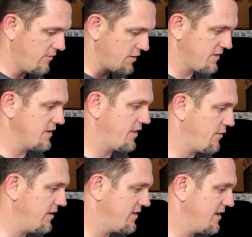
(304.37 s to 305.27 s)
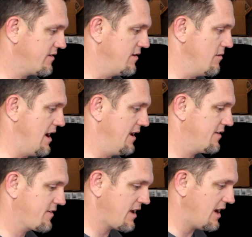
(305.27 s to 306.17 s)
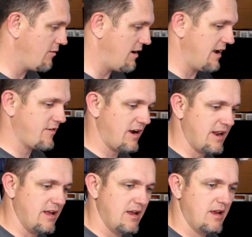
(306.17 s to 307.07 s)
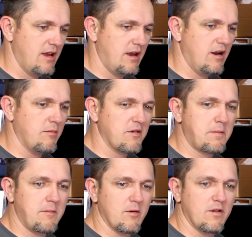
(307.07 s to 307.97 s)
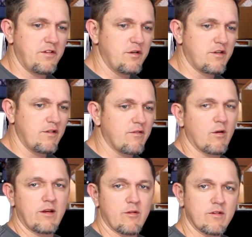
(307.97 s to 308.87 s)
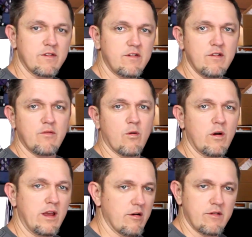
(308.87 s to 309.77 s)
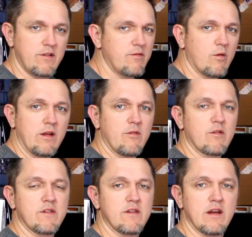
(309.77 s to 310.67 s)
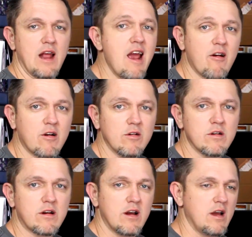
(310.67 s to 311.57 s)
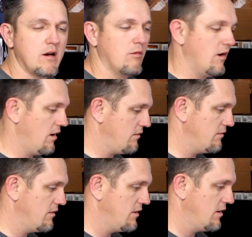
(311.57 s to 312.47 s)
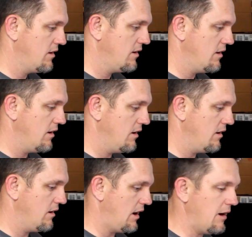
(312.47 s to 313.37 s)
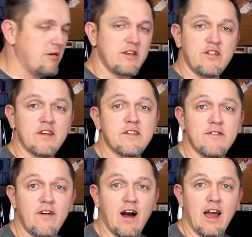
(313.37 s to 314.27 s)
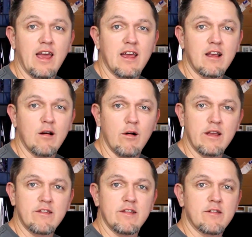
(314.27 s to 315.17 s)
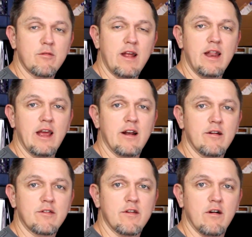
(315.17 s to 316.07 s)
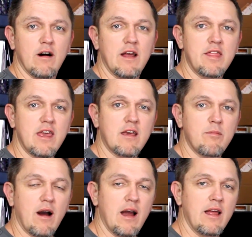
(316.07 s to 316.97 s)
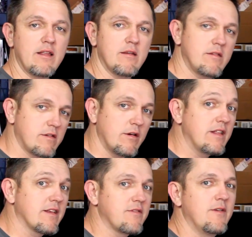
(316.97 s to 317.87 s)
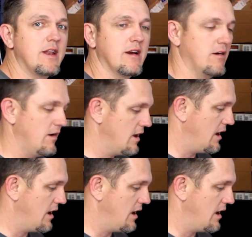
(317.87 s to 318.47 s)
versus a 360 rad. This is kind of why I try to, you know, most people do 240 versus 240 or 240 versus an air cooler. Well, I want to justify going to this radiator, so I think by doing this video